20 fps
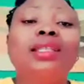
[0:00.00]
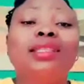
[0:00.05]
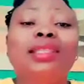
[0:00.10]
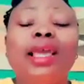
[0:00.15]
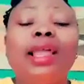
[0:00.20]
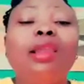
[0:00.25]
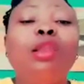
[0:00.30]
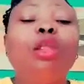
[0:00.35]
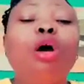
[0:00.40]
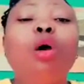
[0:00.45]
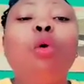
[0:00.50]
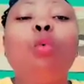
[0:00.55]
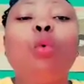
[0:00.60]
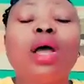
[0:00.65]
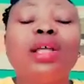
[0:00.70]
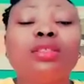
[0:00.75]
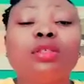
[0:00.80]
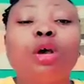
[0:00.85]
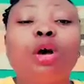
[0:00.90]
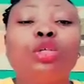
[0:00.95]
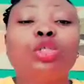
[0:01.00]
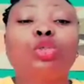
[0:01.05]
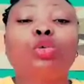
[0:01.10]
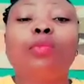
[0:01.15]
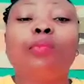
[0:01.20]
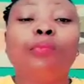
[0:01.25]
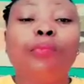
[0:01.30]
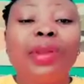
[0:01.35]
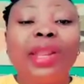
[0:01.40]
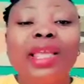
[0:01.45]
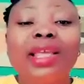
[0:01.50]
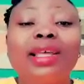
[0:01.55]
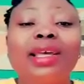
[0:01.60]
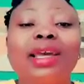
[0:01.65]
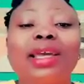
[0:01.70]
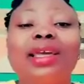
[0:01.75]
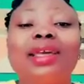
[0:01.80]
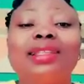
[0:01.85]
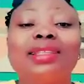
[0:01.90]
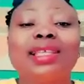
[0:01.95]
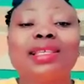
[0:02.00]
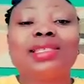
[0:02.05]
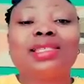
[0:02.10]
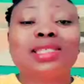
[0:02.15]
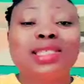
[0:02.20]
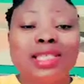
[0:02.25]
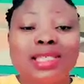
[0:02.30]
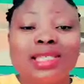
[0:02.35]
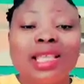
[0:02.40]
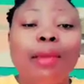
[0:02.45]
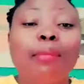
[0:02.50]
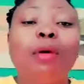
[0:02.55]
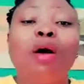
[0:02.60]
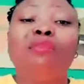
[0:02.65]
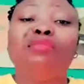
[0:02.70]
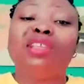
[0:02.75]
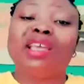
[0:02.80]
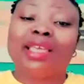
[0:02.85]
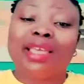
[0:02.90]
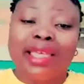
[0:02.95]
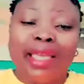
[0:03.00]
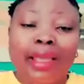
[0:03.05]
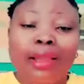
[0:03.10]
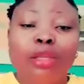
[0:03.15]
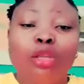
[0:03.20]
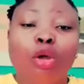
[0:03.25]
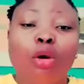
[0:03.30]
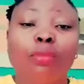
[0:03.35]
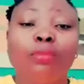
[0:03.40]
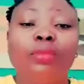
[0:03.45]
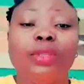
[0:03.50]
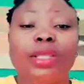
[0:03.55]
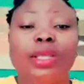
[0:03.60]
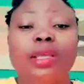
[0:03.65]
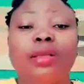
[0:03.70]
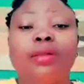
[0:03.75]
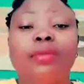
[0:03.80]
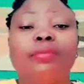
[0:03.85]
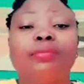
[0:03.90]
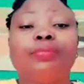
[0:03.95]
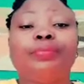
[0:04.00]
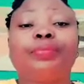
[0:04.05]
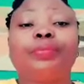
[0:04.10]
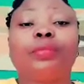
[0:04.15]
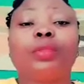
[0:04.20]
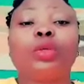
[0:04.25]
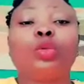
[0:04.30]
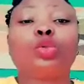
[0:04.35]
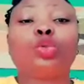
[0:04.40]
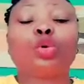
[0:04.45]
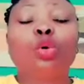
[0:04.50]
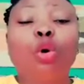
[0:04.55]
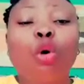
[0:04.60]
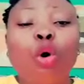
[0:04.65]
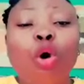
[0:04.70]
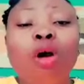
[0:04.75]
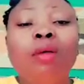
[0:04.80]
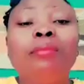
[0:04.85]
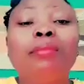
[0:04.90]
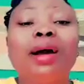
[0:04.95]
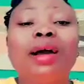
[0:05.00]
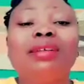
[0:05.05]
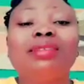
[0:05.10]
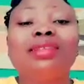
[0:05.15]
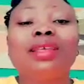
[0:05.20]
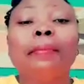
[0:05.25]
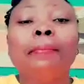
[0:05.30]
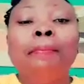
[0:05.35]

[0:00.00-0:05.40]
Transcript: The Lord wants us to bring the system of the kingdom to come and